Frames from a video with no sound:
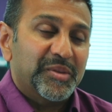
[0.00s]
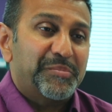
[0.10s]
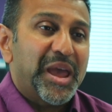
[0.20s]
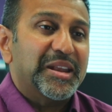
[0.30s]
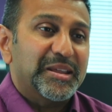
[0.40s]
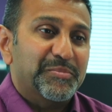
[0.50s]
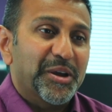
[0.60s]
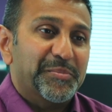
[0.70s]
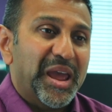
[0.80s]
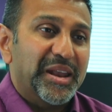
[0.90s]
penny
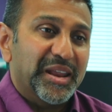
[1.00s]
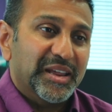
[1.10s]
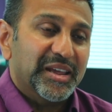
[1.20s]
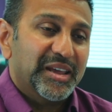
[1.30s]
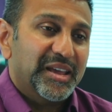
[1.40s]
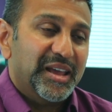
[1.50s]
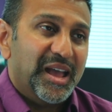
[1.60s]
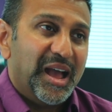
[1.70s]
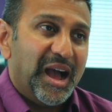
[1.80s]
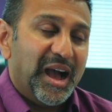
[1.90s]
by penny.
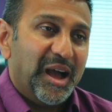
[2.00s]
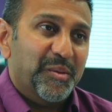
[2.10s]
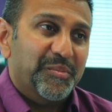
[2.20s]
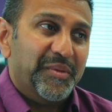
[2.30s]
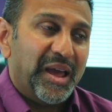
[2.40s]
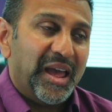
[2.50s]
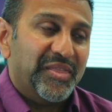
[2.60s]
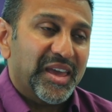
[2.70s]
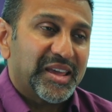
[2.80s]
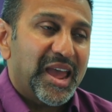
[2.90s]
And
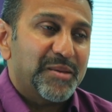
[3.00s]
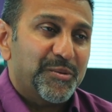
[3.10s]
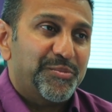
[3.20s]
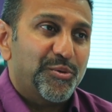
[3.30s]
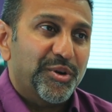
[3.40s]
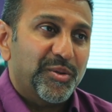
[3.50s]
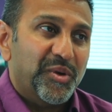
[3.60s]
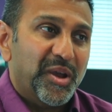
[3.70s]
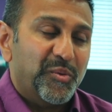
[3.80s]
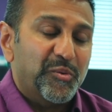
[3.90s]
there came a point
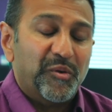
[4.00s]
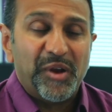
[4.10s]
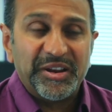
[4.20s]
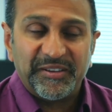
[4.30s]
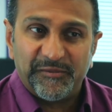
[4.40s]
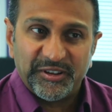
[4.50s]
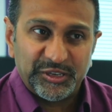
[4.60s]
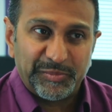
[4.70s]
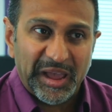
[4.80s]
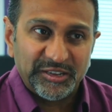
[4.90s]
where we were ready for
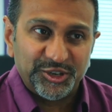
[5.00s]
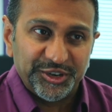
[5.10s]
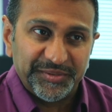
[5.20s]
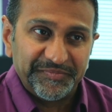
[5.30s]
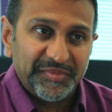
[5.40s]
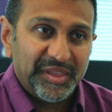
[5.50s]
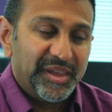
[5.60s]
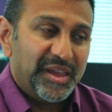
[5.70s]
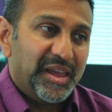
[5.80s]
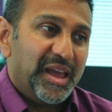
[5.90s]
expansion.
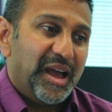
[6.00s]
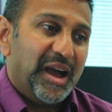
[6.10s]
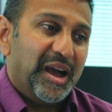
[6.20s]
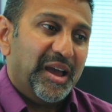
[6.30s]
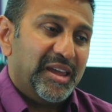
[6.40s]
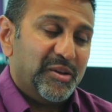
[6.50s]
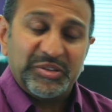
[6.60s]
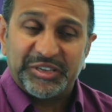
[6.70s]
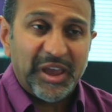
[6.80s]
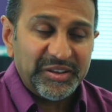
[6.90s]
It
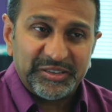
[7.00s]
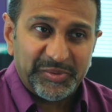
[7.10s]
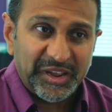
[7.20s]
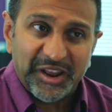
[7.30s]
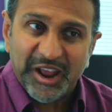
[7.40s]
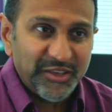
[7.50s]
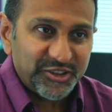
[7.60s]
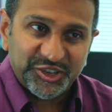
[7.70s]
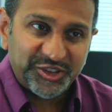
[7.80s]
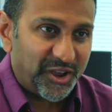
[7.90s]
was going to be another
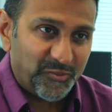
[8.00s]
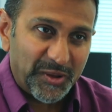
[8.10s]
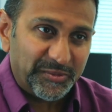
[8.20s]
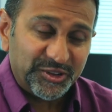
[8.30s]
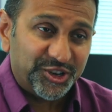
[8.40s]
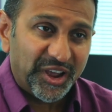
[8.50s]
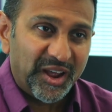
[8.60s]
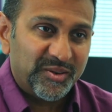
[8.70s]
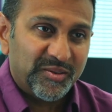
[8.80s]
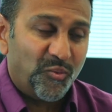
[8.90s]
Stern Weber
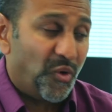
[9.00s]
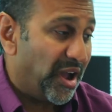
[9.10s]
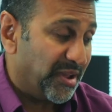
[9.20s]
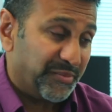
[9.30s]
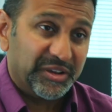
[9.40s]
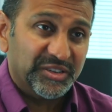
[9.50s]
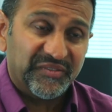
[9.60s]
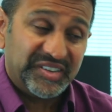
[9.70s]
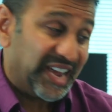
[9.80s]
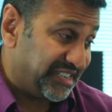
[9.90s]
chair. Why? Because
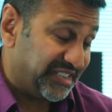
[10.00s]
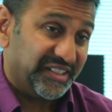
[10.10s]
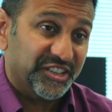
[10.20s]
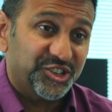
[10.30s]
I've tested this